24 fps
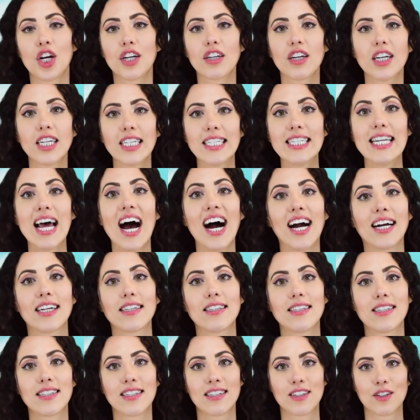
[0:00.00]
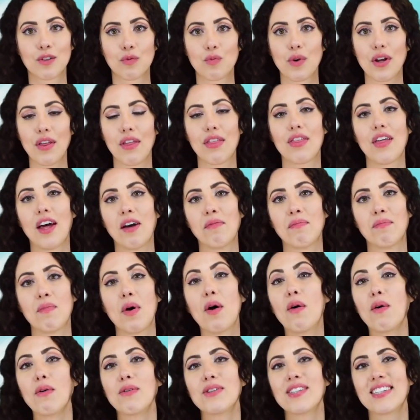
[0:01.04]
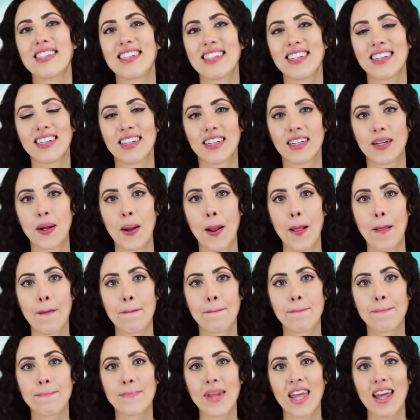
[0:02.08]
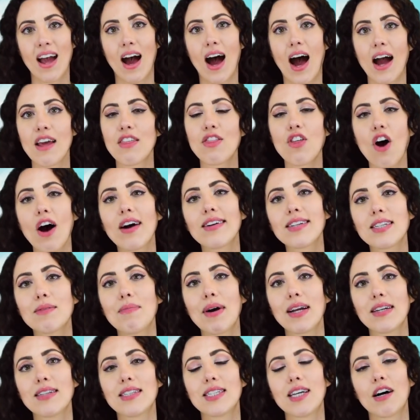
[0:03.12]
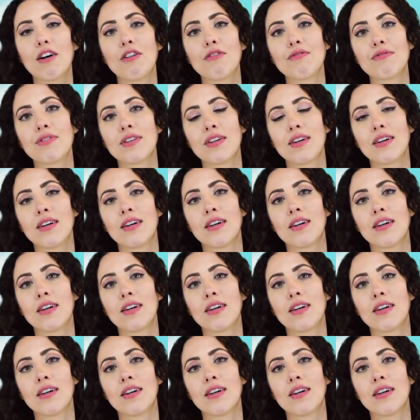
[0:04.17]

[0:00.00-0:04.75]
connect with them most, I thought to myself,